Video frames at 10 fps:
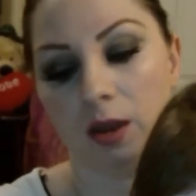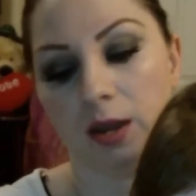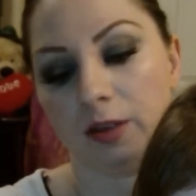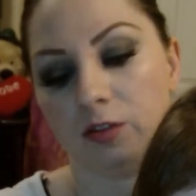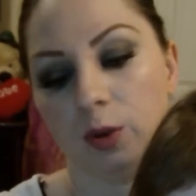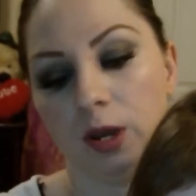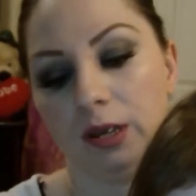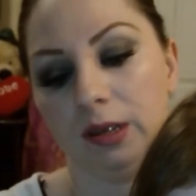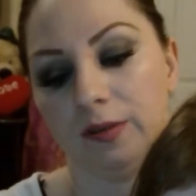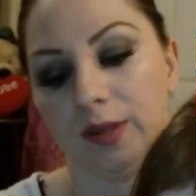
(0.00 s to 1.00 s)
Next
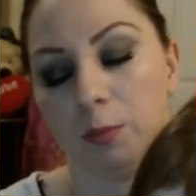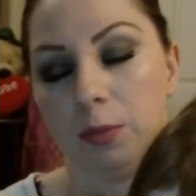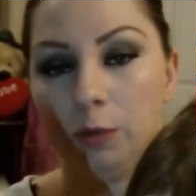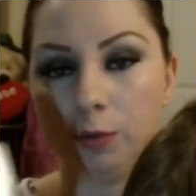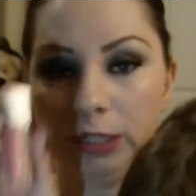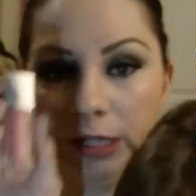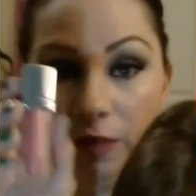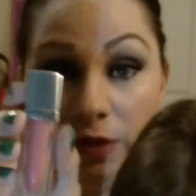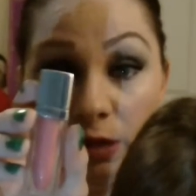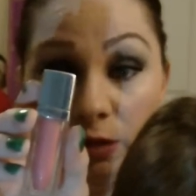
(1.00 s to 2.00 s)
one is a
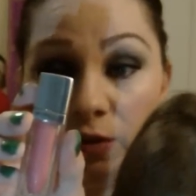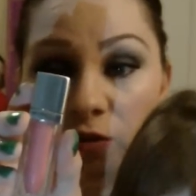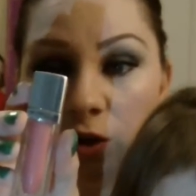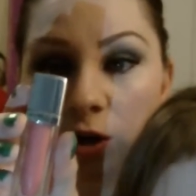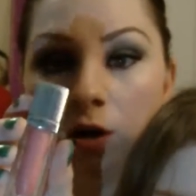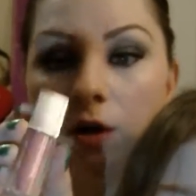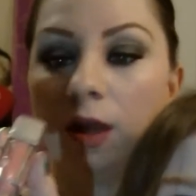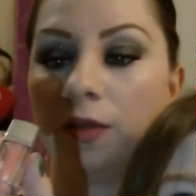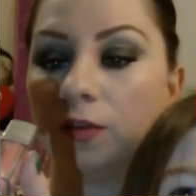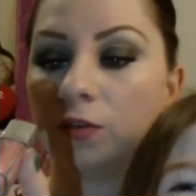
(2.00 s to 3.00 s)
Maybelline The Elixir,
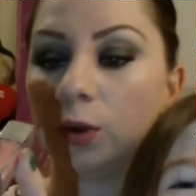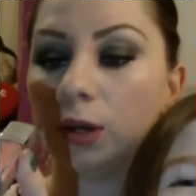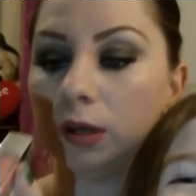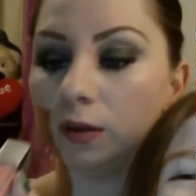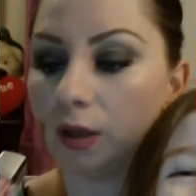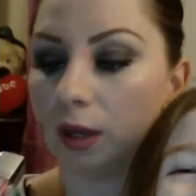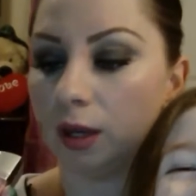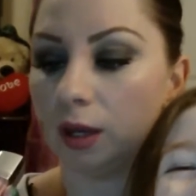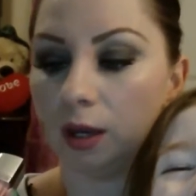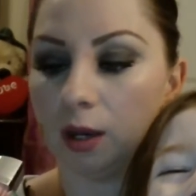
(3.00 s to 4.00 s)
and this one is
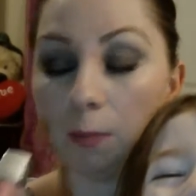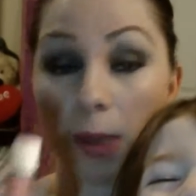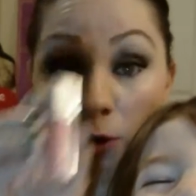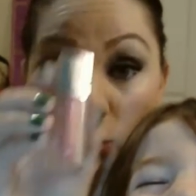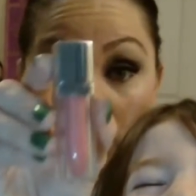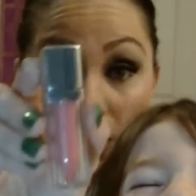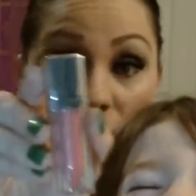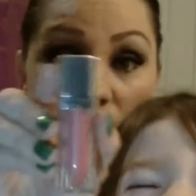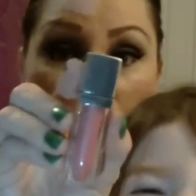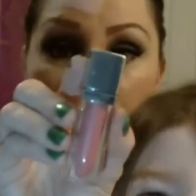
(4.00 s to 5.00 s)
in Petal
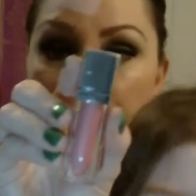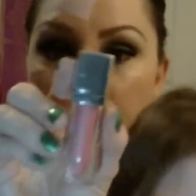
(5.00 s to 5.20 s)
Plush.